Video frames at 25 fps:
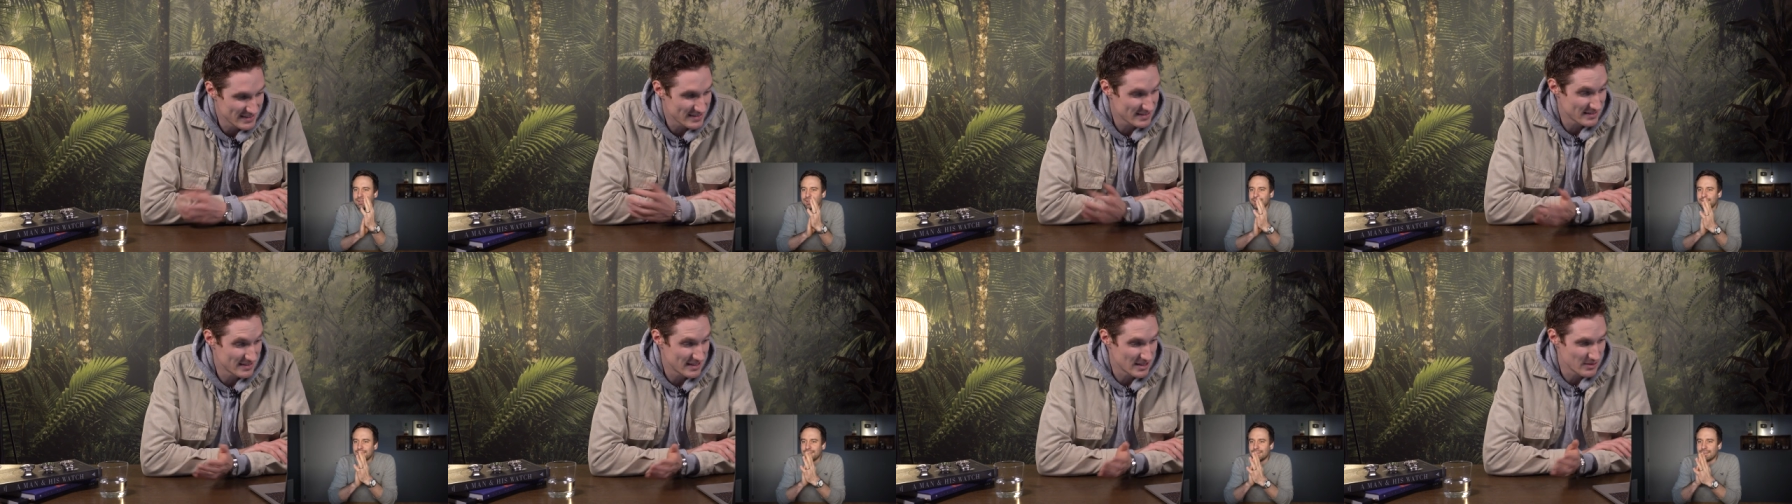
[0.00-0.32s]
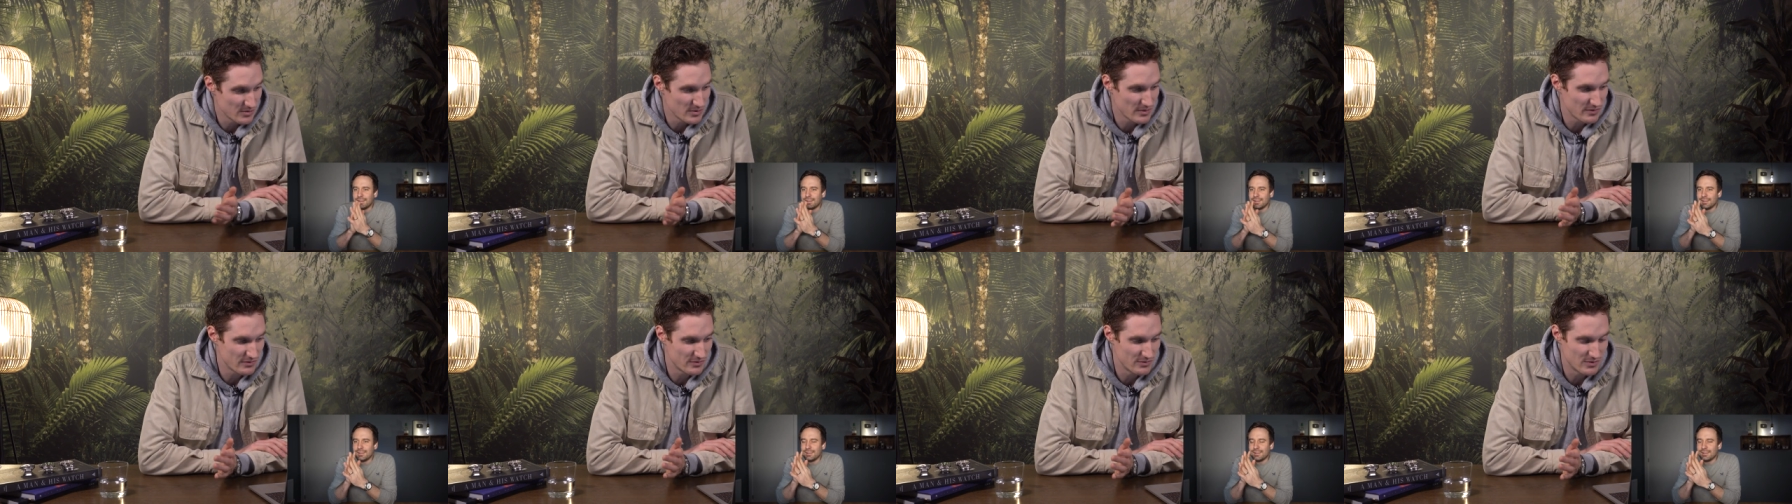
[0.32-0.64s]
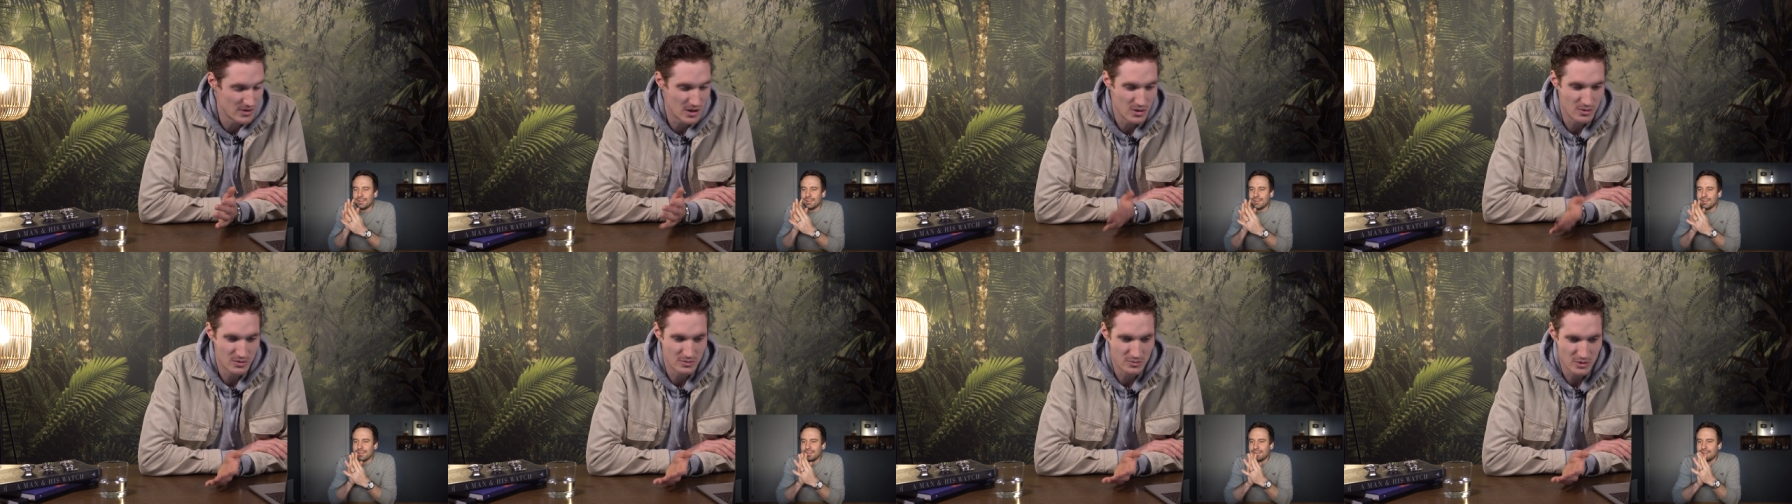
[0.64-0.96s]
let's start
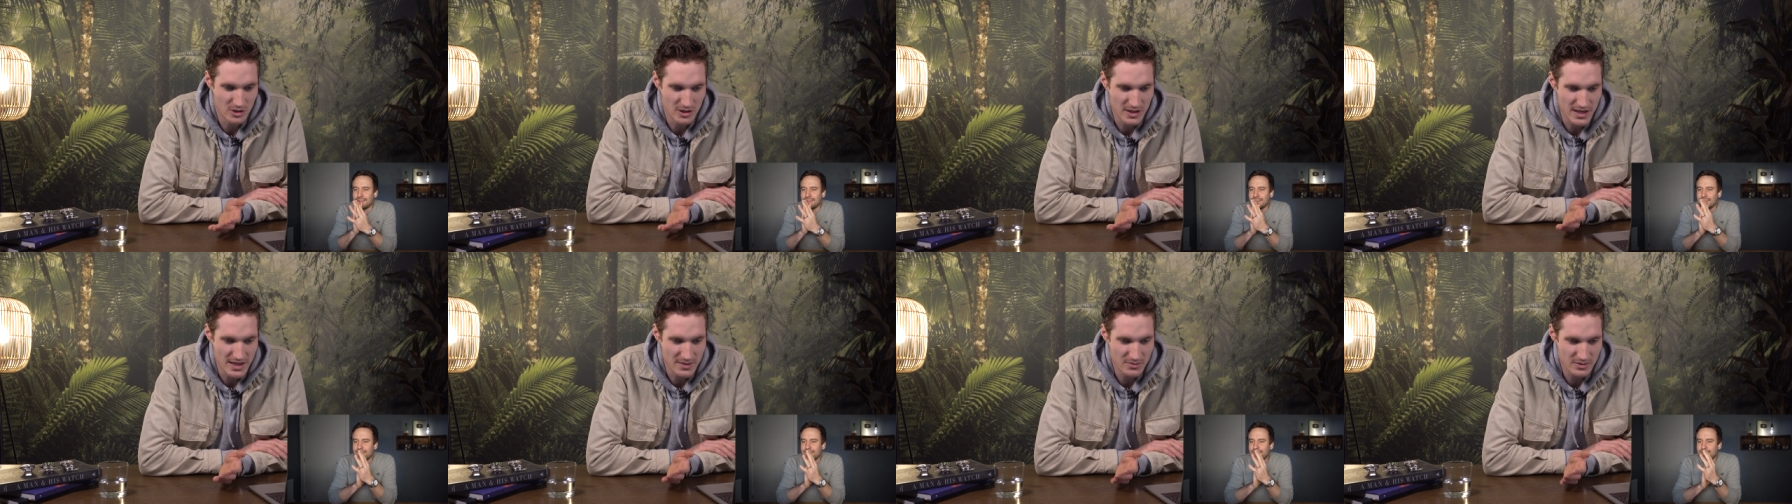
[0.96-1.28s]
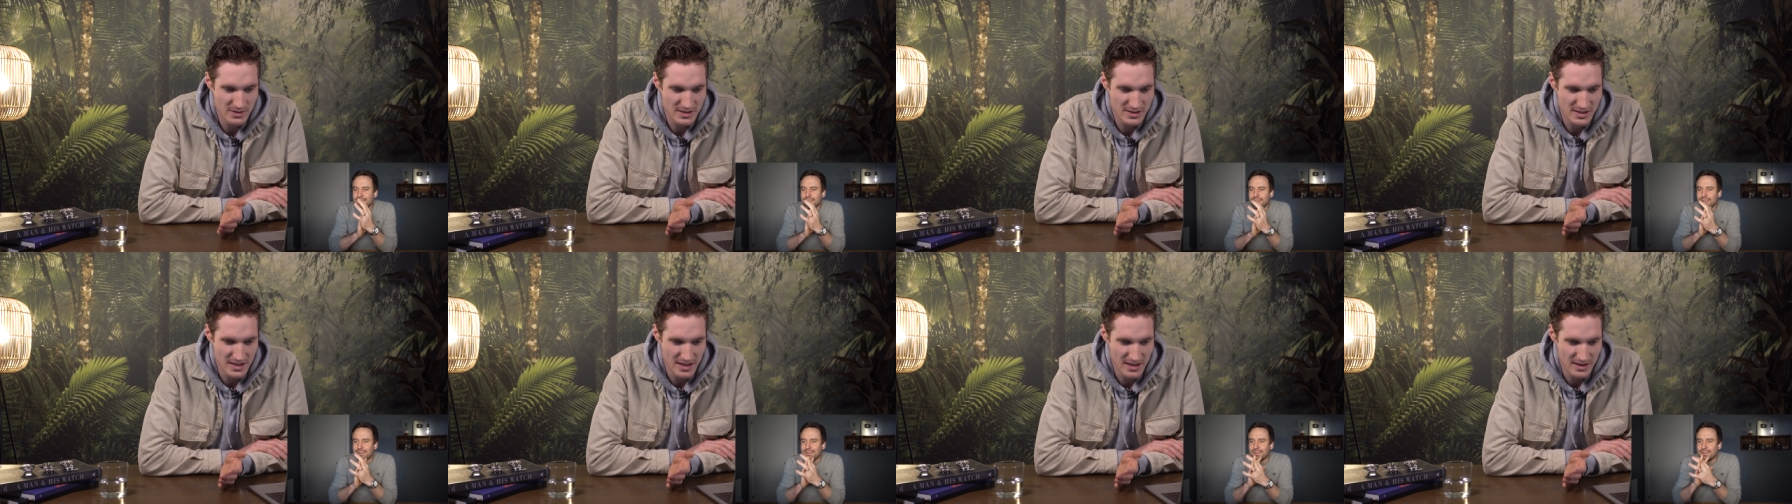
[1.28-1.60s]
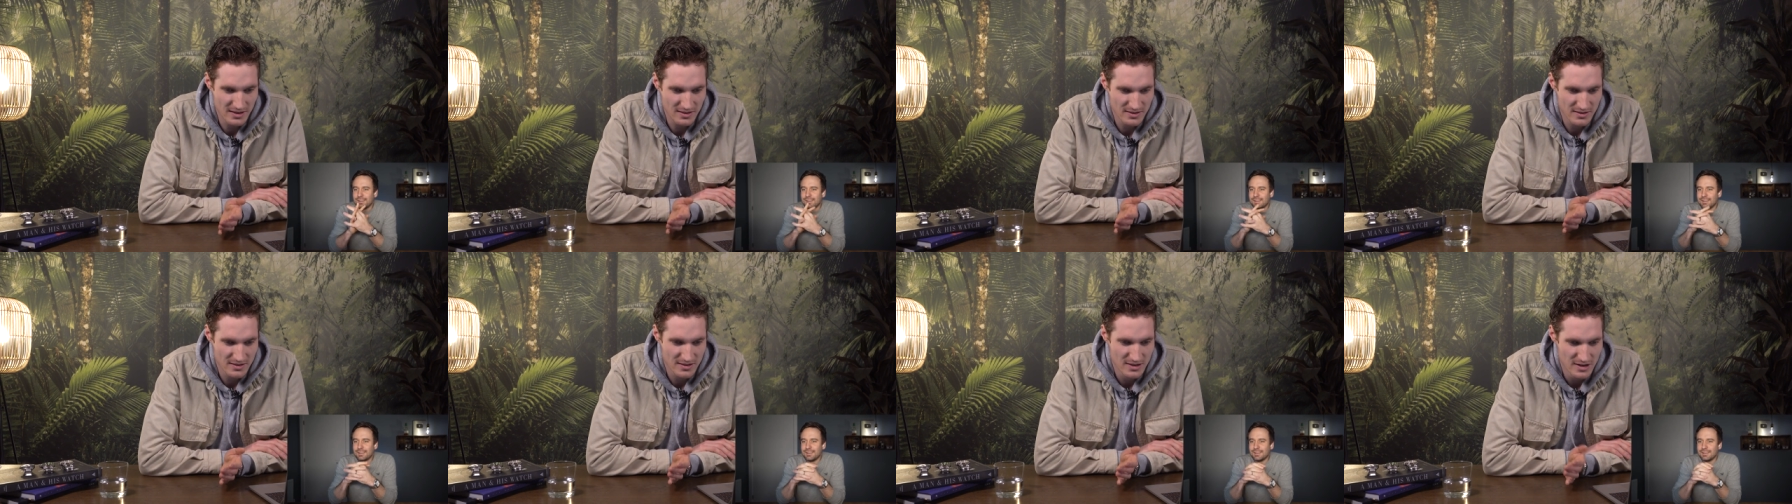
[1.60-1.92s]
with round one, I would
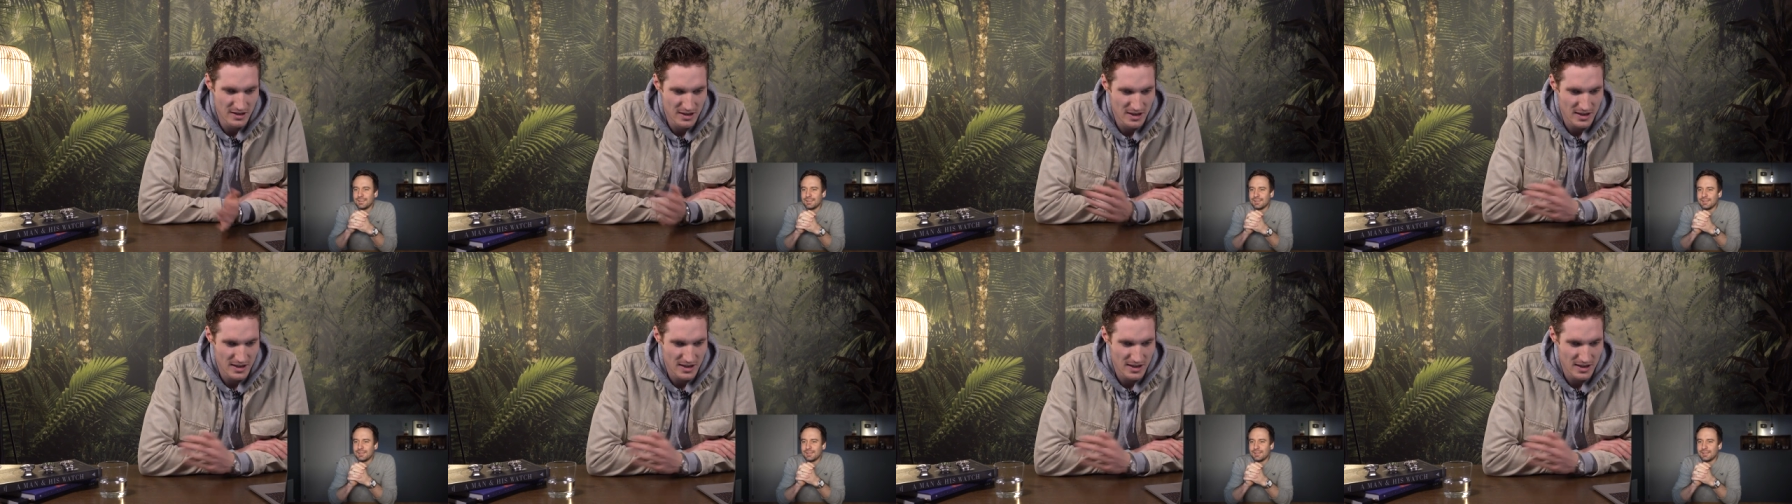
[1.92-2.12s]
say.